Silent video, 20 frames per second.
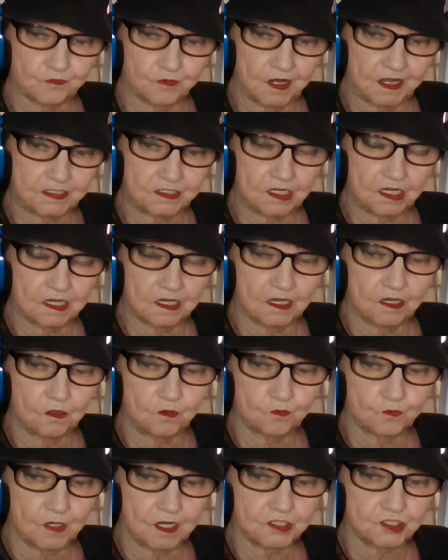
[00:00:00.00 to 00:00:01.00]
right
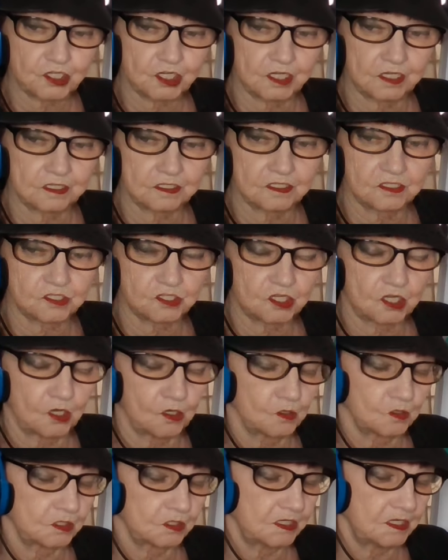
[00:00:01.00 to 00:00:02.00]
now, Russia is
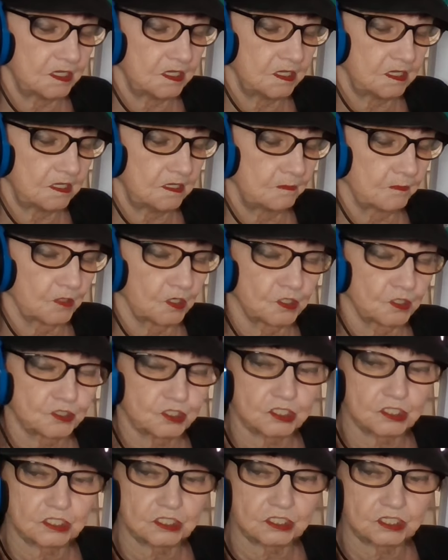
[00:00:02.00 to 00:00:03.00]
holding
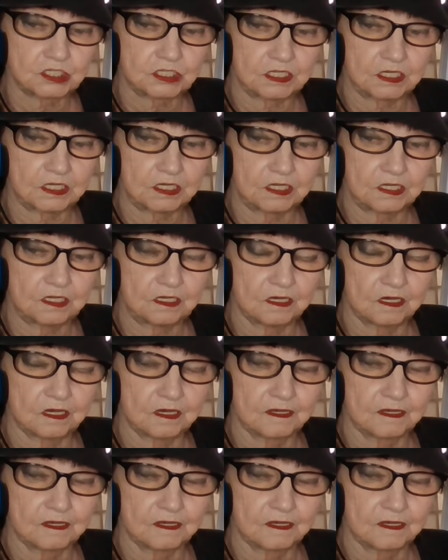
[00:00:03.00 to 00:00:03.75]
emergency